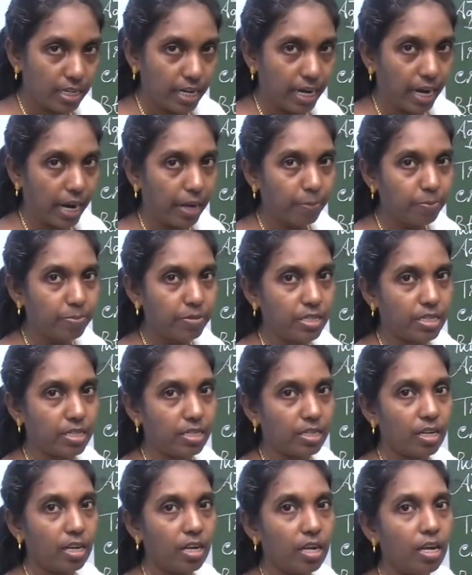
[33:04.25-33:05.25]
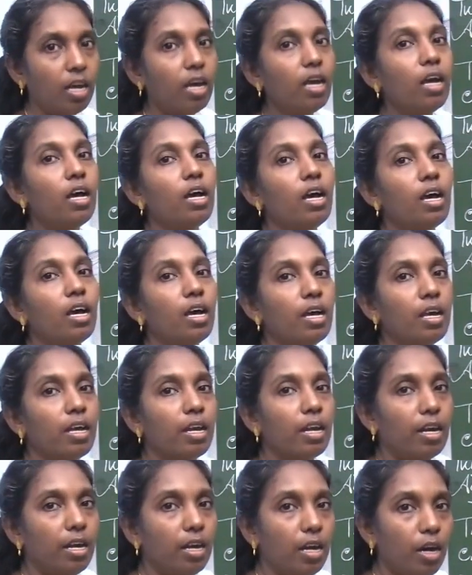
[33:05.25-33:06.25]
trapped.
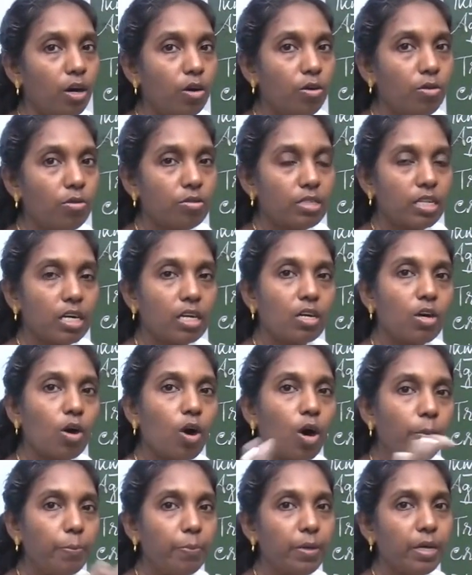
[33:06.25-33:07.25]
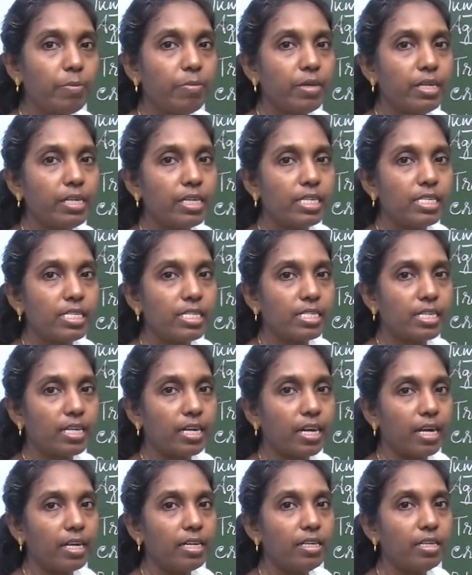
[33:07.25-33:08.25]
Now, the complementary
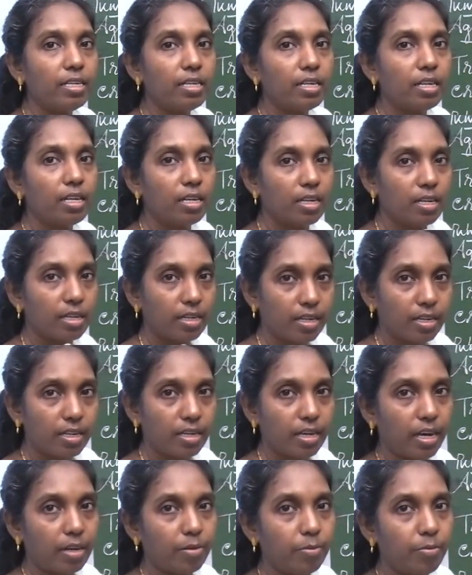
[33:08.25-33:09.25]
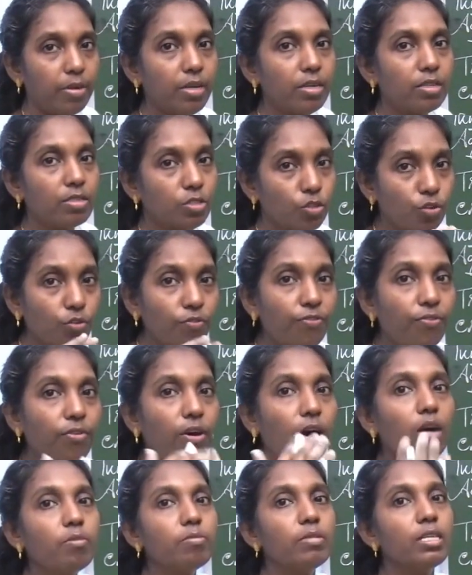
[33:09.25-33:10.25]
strand can be, to
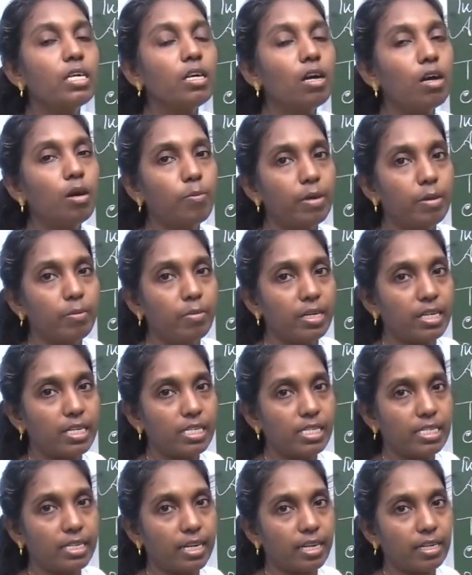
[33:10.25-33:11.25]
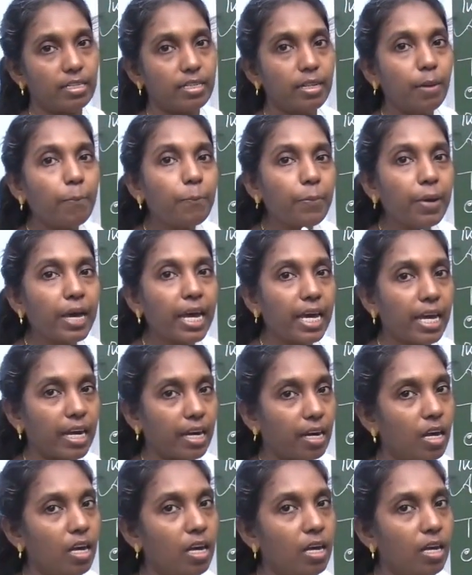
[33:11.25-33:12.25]
form the complementary strand, the
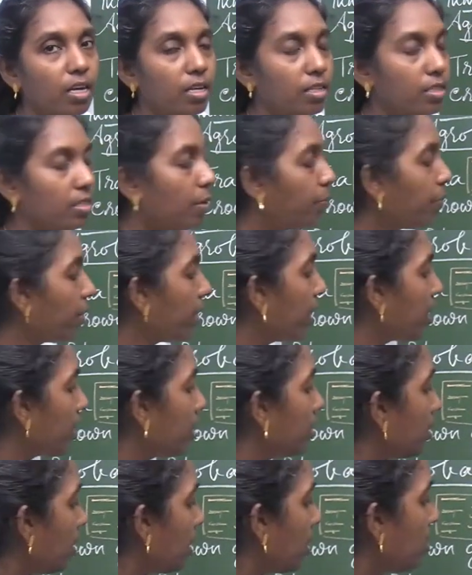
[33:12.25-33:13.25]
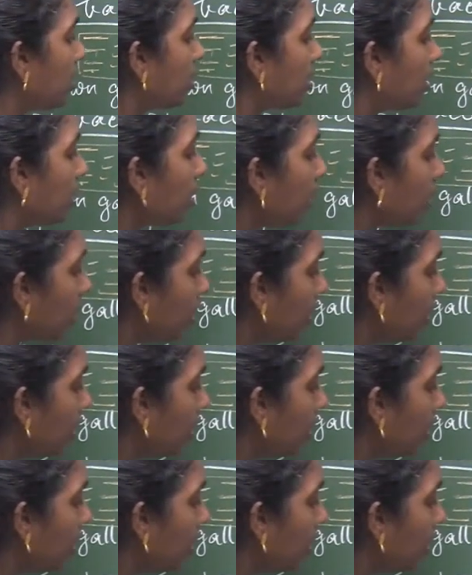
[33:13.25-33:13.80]
pair, there is a